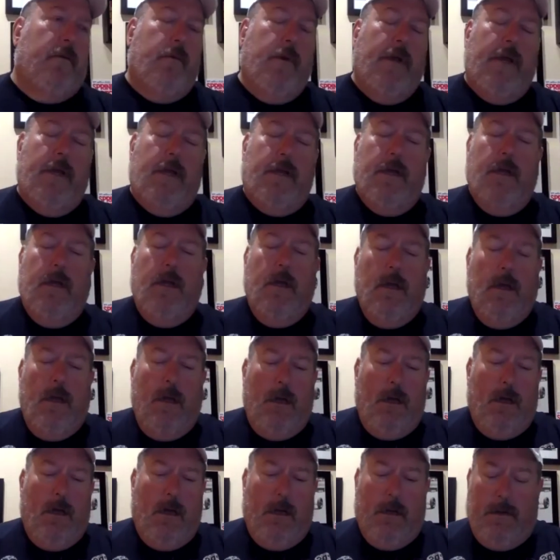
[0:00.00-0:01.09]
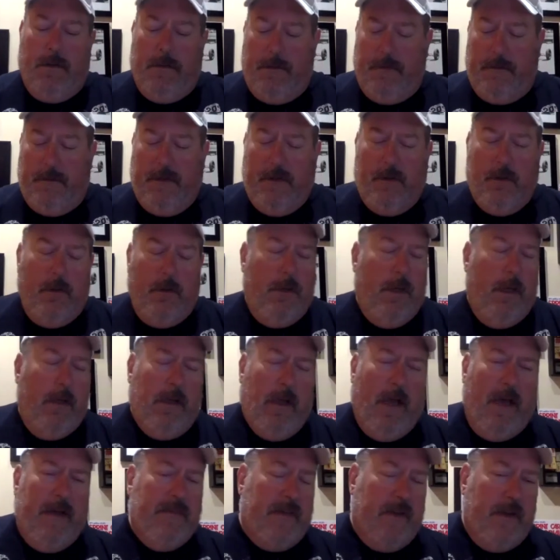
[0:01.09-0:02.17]
week, uh,
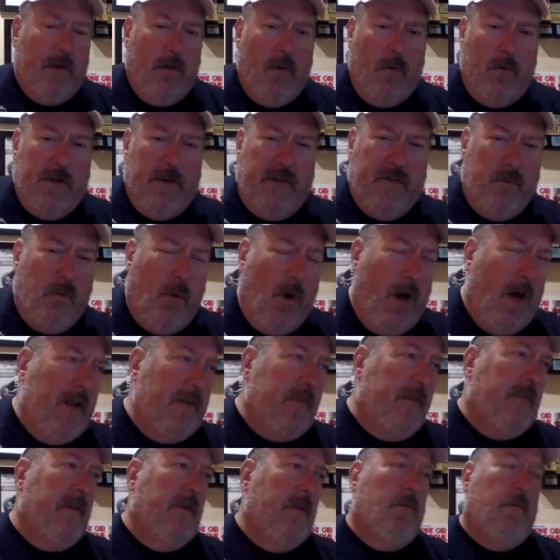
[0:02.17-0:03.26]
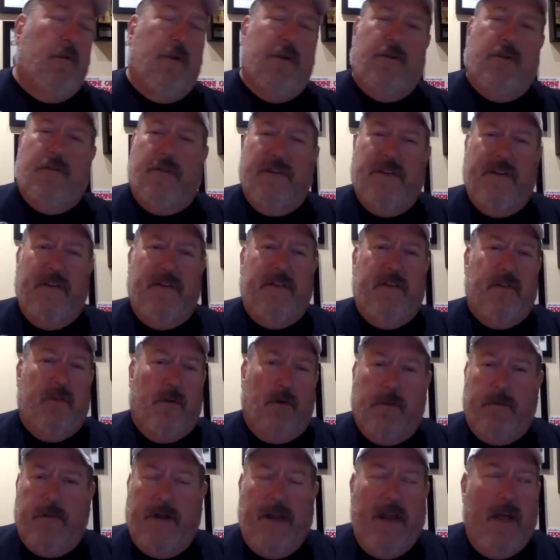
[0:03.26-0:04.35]
guys like Cody Swanson, which
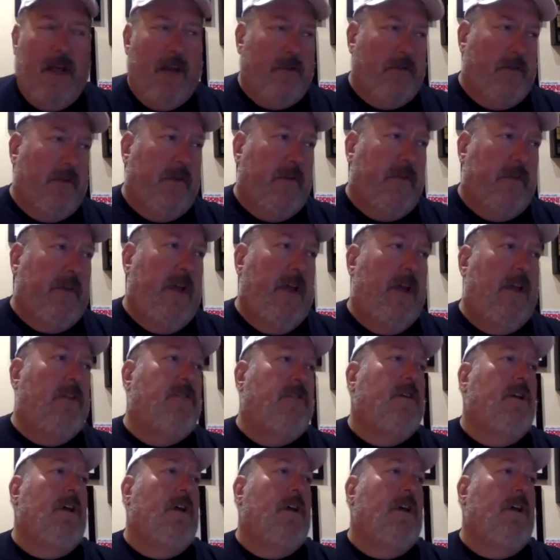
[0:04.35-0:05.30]
deserve a national stage. Now,